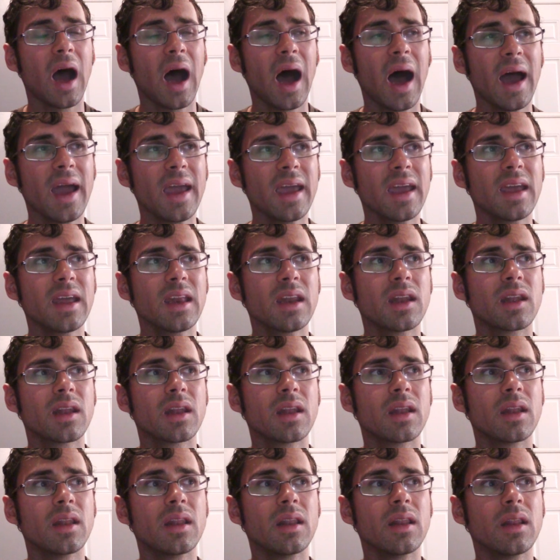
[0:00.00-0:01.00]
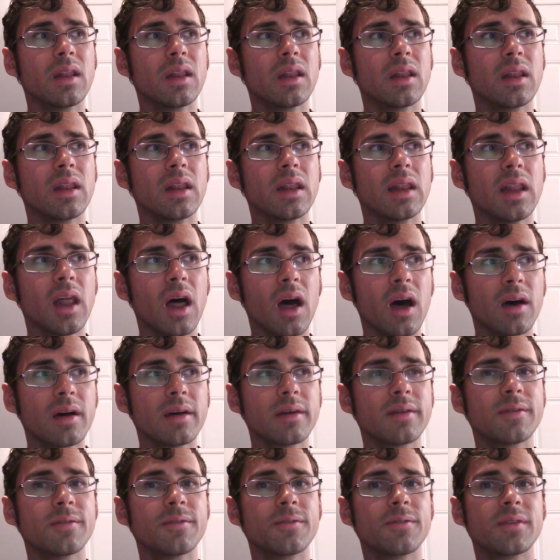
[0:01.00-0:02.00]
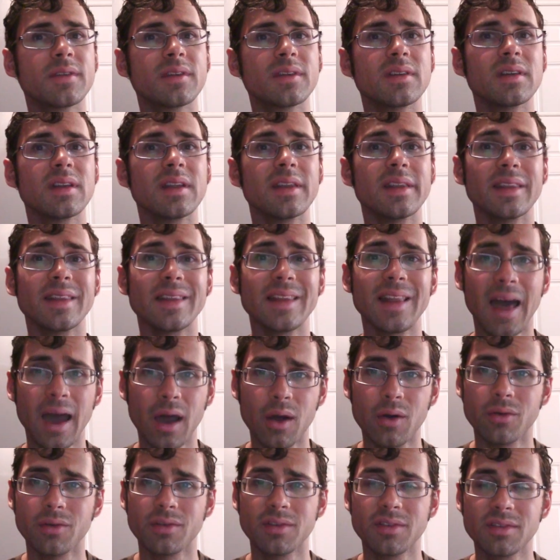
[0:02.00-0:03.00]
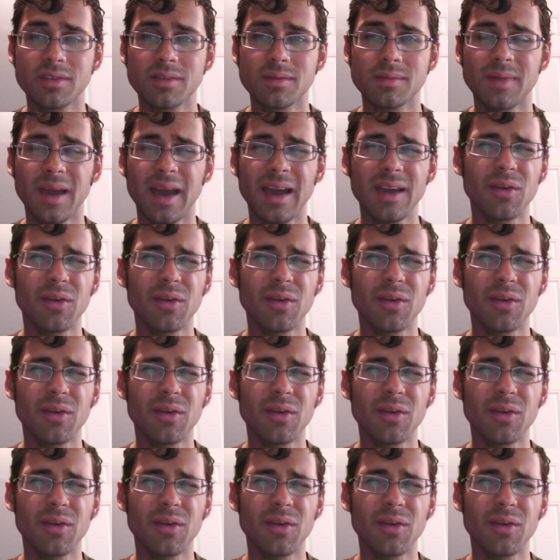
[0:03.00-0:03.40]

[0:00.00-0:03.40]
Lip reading: I loved Laos.